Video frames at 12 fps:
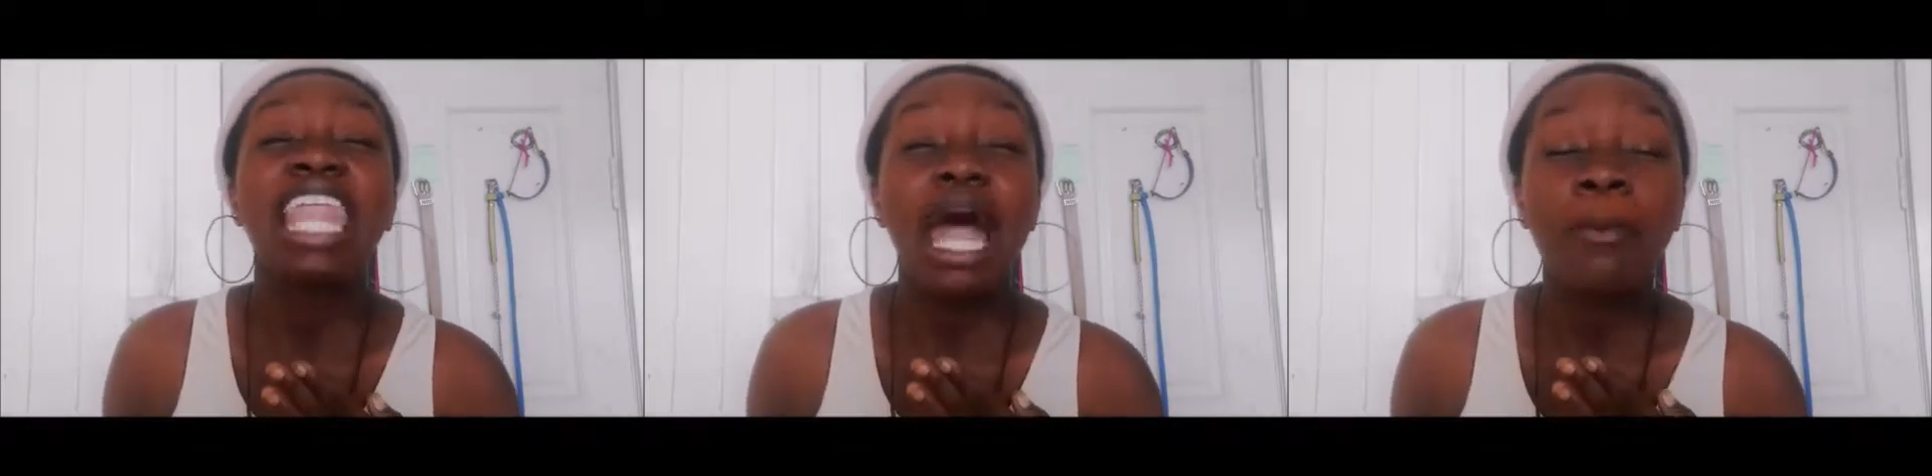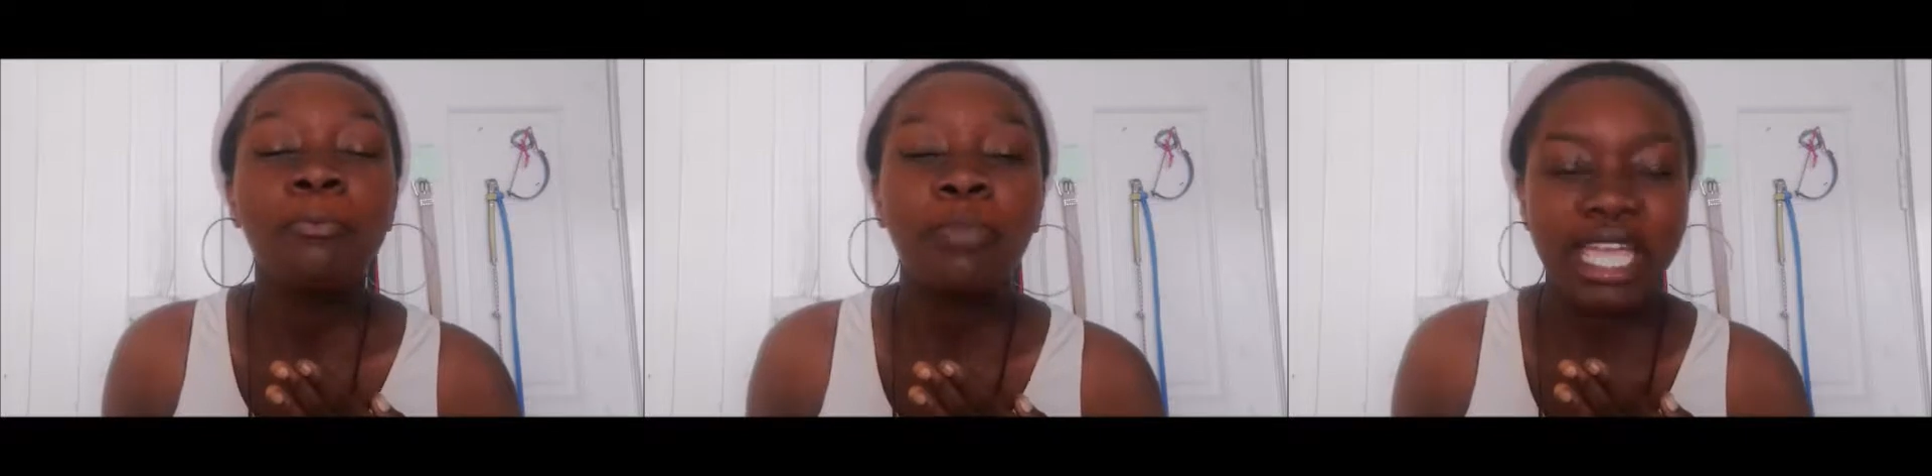
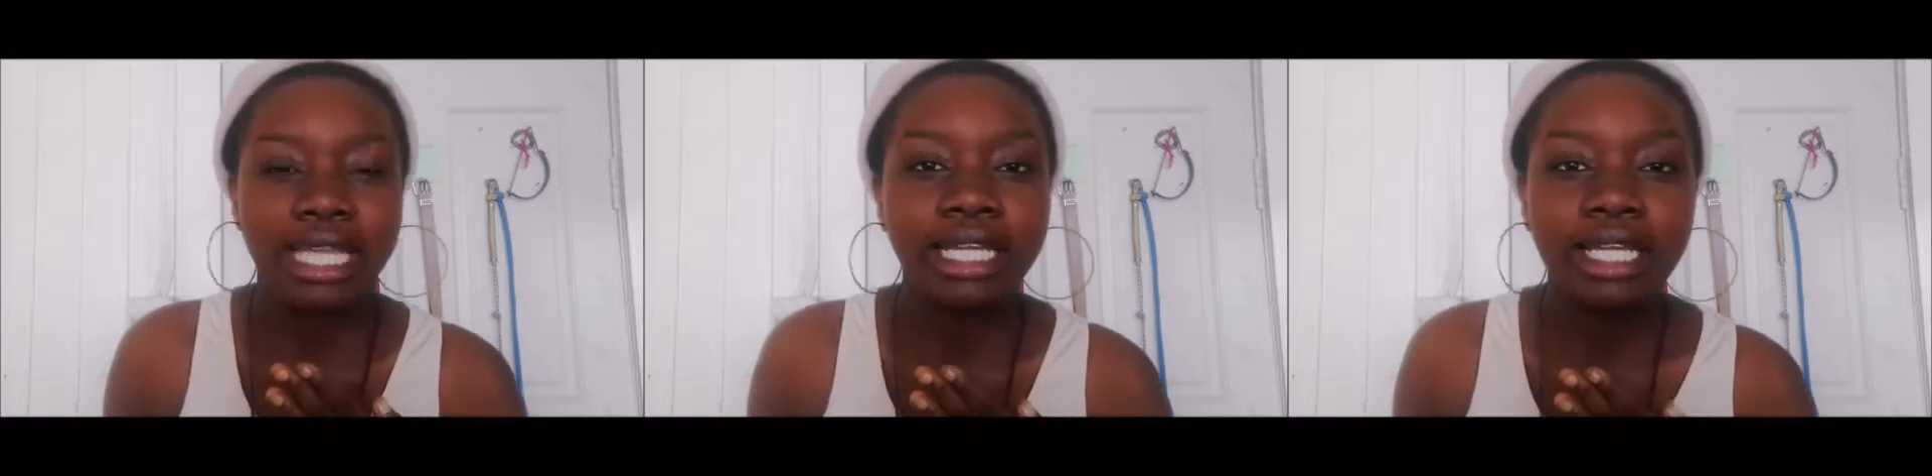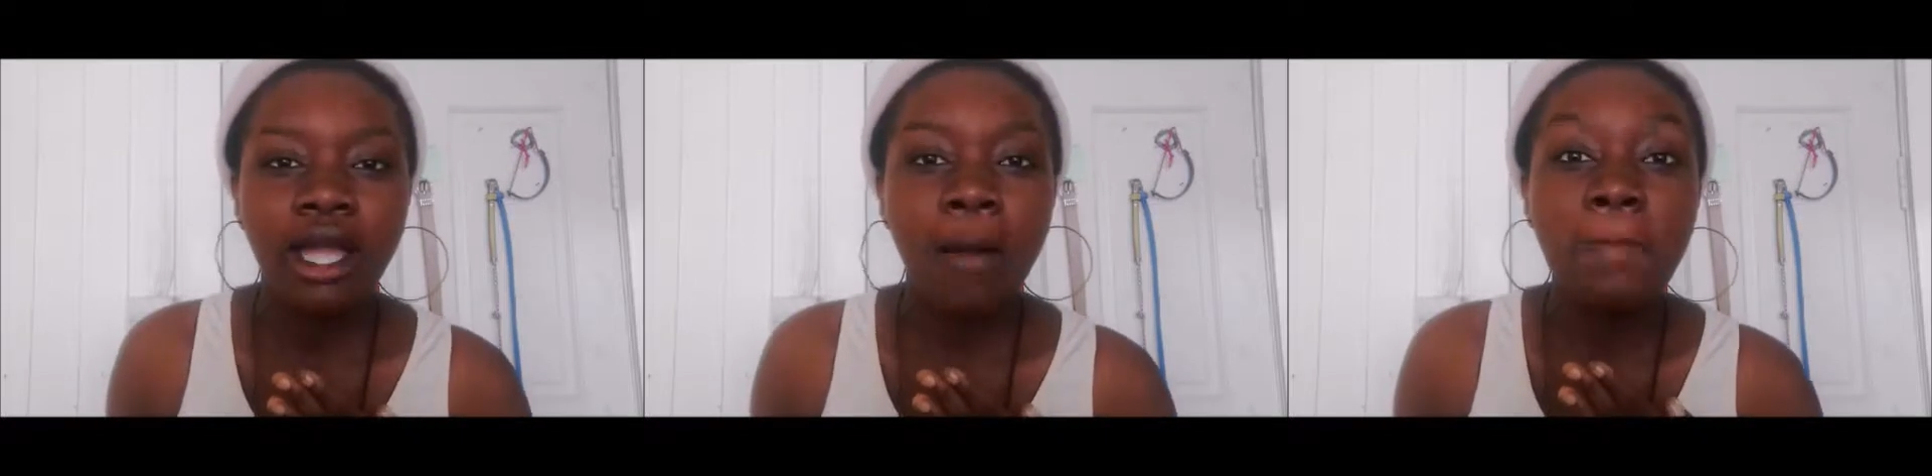flapping